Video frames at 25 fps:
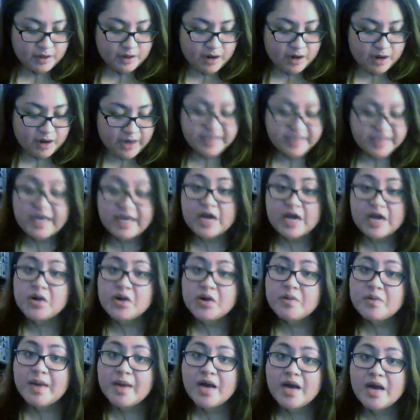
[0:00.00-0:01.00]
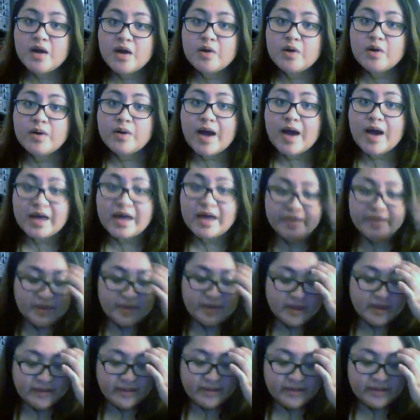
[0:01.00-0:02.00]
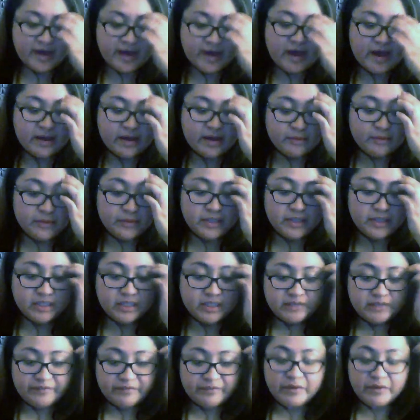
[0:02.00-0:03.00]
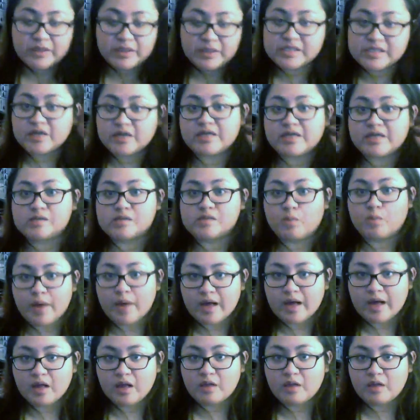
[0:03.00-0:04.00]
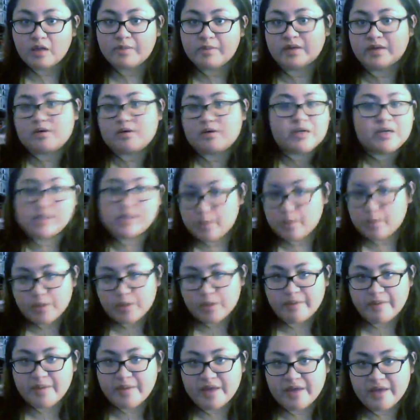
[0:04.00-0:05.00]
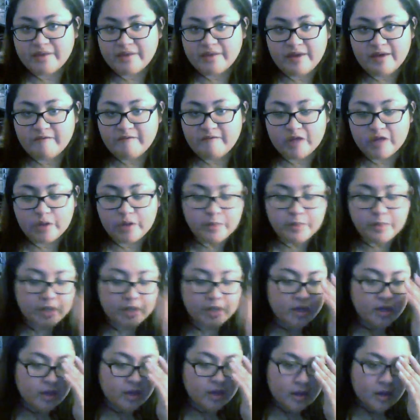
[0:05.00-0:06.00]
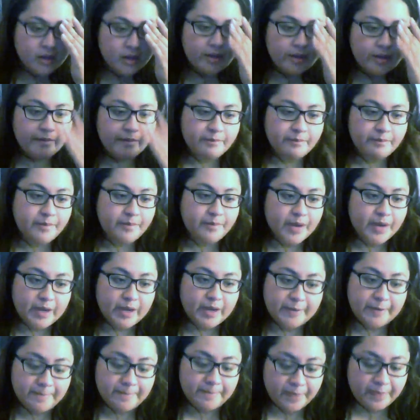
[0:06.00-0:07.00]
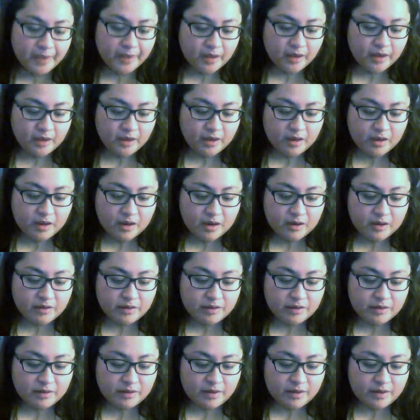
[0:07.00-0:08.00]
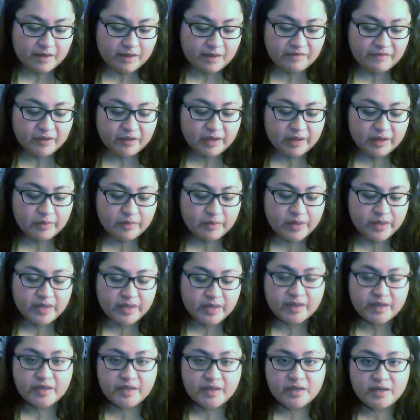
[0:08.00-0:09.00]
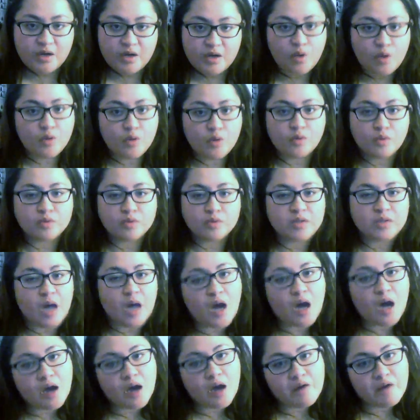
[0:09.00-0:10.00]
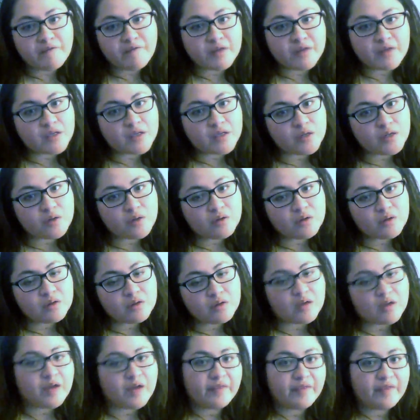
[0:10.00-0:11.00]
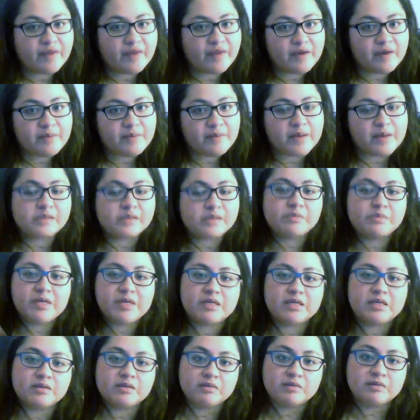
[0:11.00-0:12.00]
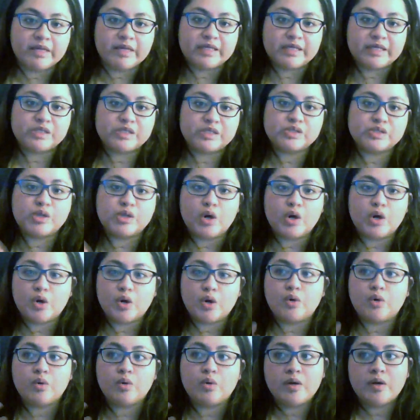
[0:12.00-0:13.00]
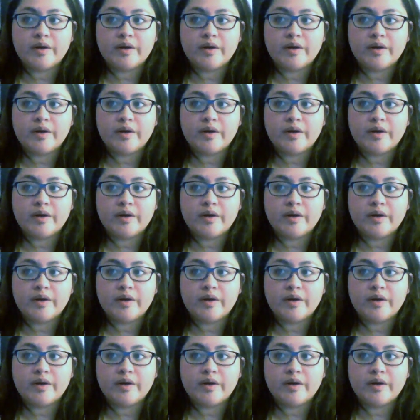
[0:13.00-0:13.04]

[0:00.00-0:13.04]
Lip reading: I care about. I think that we need to focus on as well, or else it wouldn't be in the envelope. But I feel like we can hold off a little on them as being like so,